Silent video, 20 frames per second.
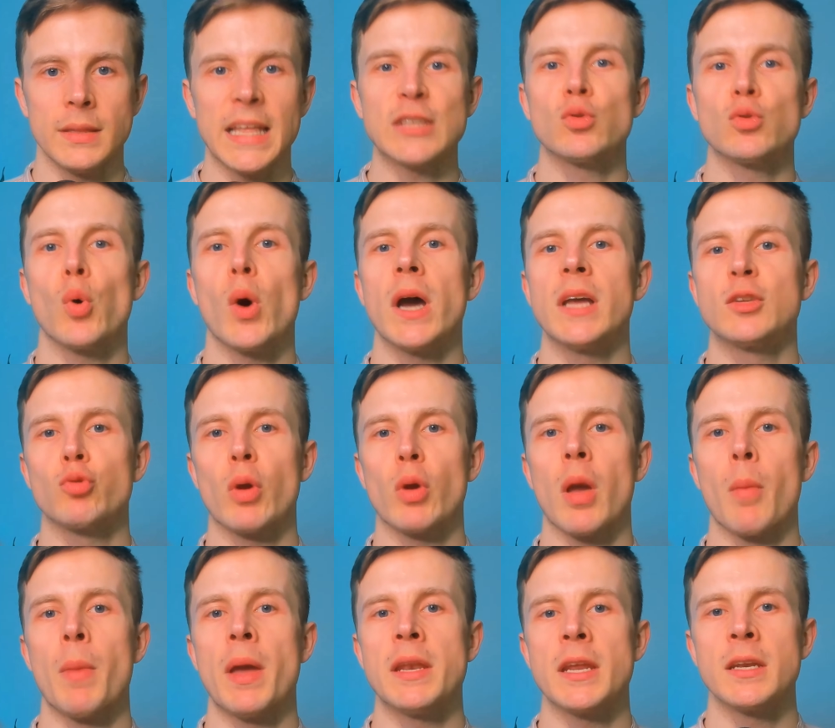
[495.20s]
That's why it's
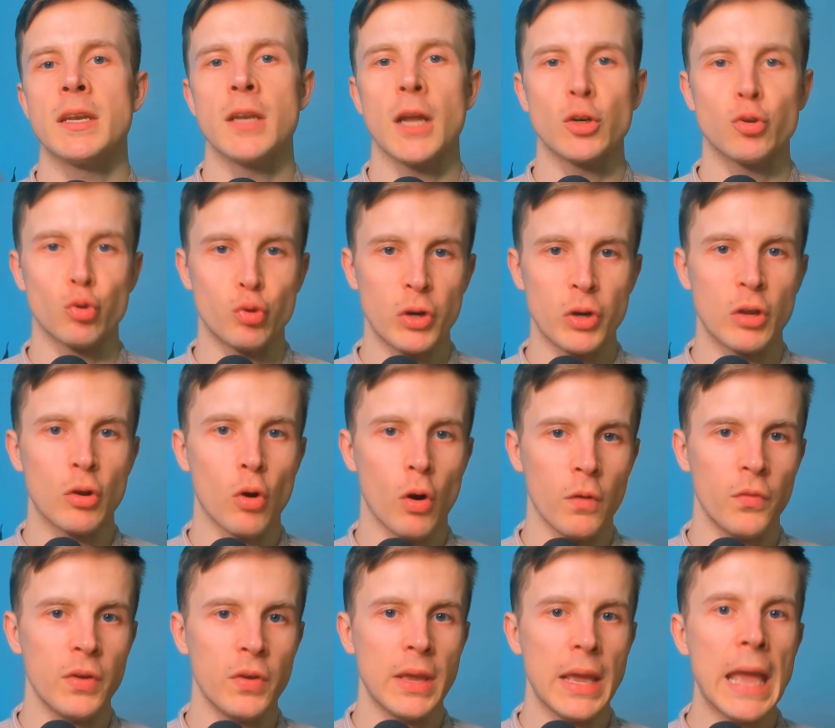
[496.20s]
recommended not to drink
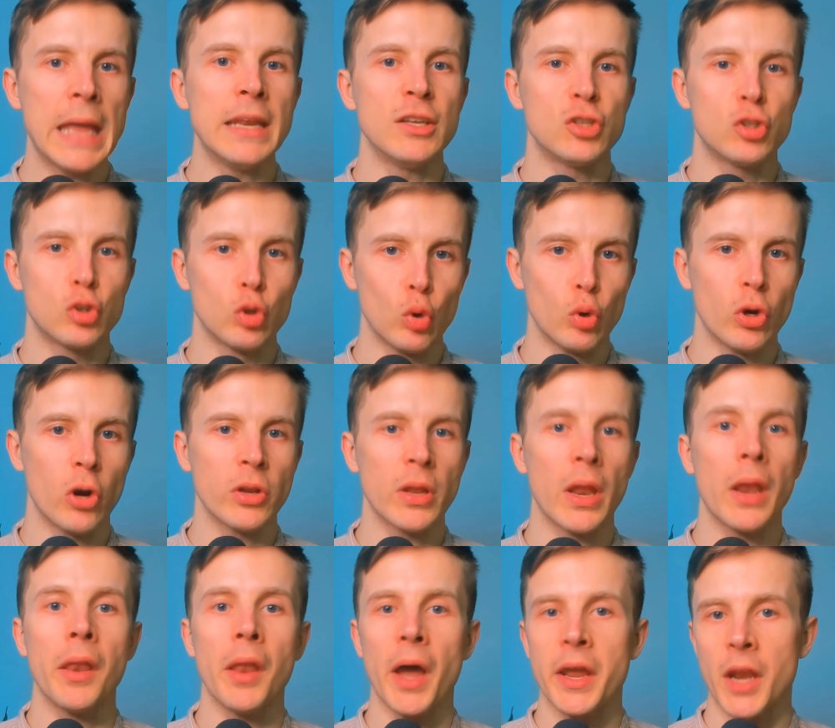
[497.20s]
coffee any sooner
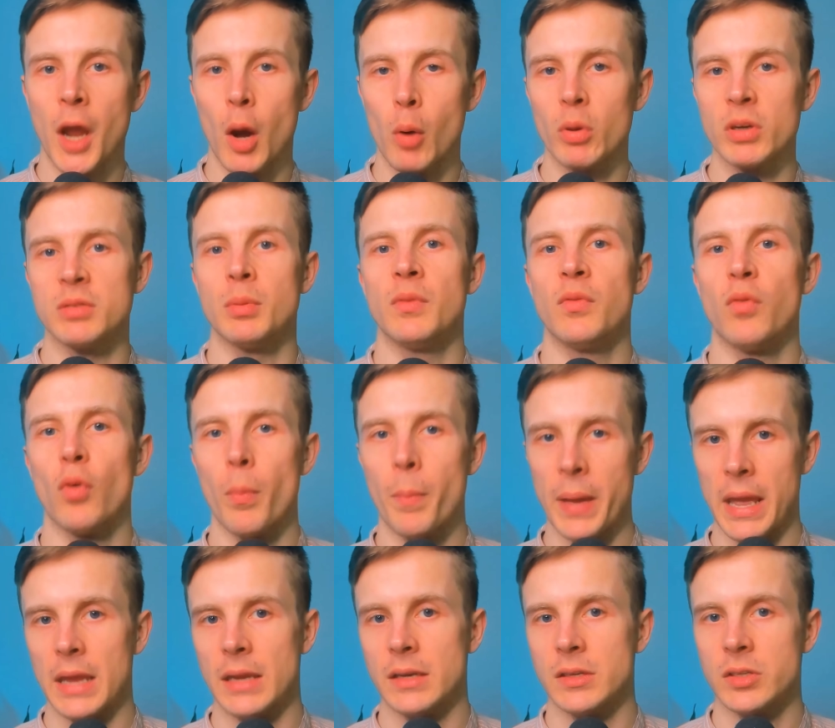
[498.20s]
than 9 hours before
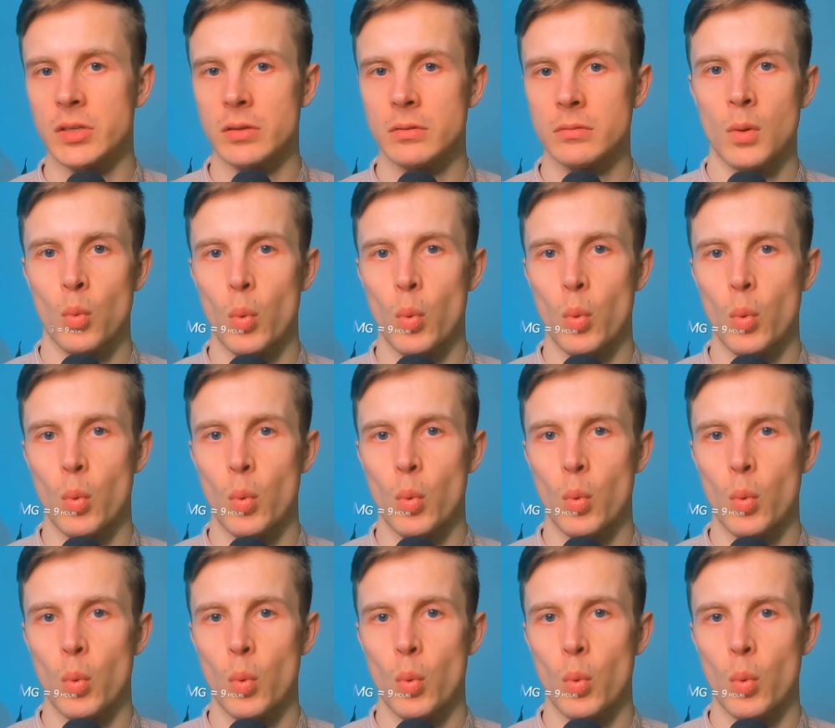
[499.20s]
bed.